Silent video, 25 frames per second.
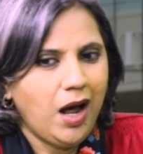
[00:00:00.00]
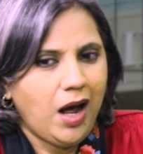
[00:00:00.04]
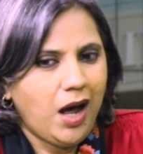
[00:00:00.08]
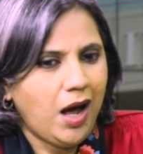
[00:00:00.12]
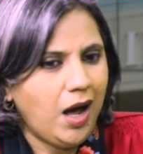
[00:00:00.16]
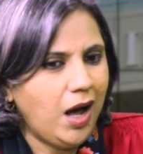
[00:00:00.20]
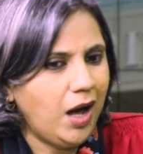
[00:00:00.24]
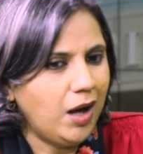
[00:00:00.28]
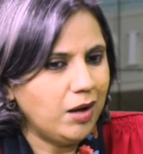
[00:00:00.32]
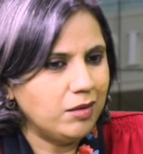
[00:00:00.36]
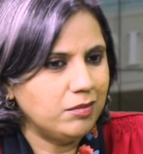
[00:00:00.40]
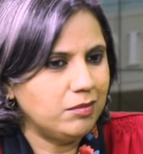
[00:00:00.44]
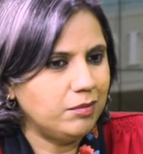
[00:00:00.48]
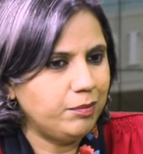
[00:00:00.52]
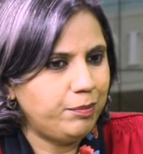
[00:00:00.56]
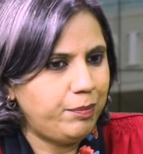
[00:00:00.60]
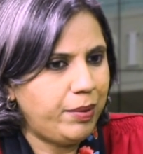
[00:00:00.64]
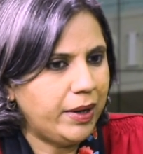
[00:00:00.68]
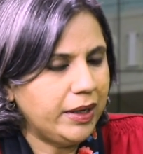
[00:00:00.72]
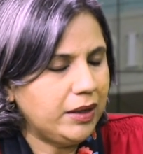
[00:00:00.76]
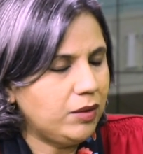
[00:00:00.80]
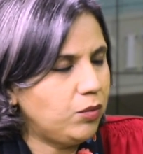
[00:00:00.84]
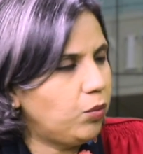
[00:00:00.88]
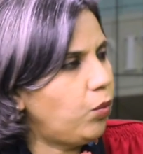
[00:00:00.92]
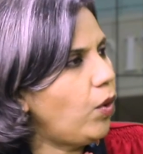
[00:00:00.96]

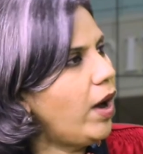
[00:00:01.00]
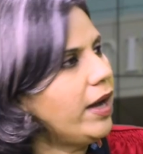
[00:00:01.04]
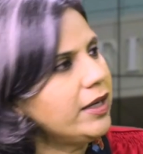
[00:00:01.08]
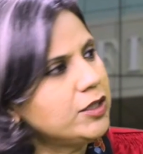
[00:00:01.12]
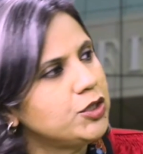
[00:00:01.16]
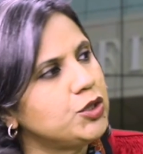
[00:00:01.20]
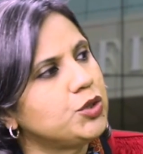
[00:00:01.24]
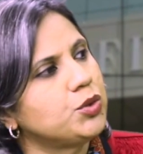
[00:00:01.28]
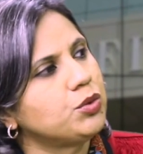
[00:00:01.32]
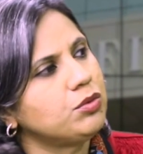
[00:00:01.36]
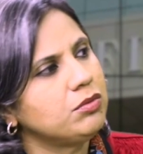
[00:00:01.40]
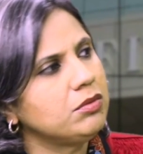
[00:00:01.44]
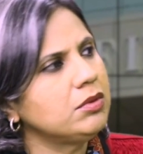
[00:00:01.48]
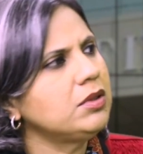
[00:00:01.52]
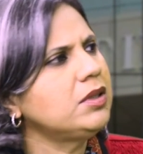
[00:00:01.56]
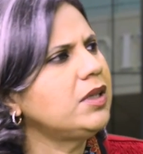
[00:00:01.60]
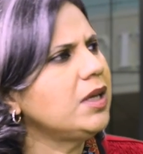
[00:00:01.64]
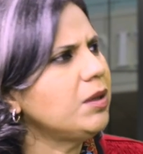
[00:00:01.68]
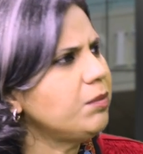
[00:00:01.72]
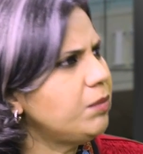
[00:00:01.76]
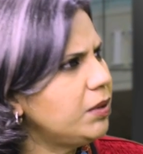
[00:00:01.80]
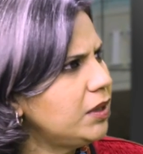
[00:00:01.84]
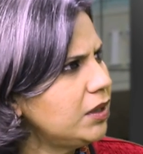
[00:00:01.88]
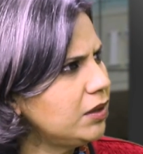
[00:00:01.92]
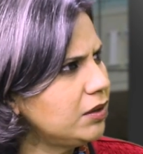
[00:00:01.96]
But why shouldn't
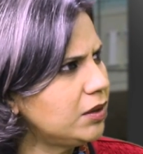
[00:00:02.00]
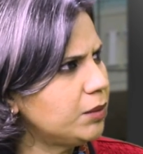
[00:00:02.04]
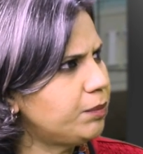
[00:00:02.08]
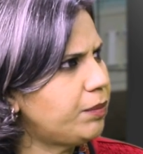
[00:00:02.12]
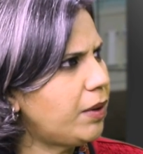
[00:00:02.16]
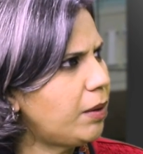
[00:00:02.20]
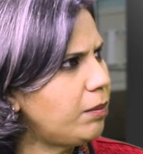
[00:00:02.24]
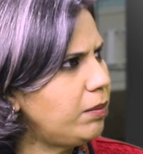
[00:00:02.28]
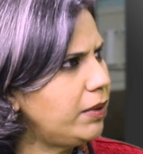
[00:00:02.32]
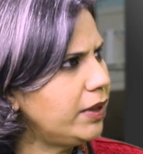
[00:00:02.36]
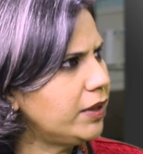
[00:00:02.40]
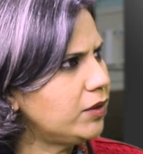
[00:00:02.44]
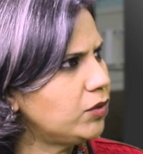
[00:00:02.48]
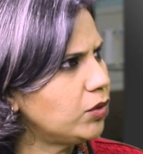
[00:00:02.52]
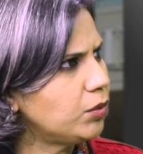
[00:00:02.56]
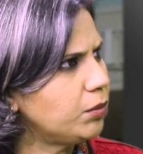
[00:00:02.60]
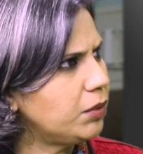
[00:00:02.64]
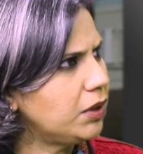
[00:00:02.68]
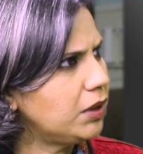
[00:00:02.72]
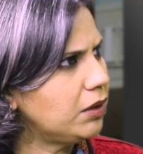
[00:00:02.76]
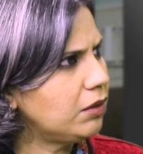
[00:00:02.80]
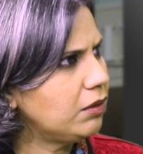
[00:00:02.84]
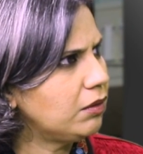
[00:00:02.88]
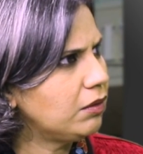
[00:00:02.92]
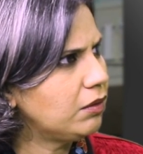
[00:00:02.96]
they be in the public
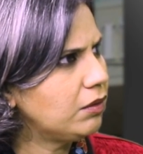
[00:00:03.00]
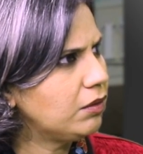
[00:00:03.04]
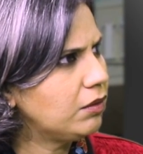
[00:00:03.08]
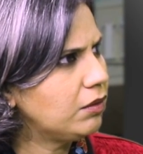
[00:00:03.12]
domain?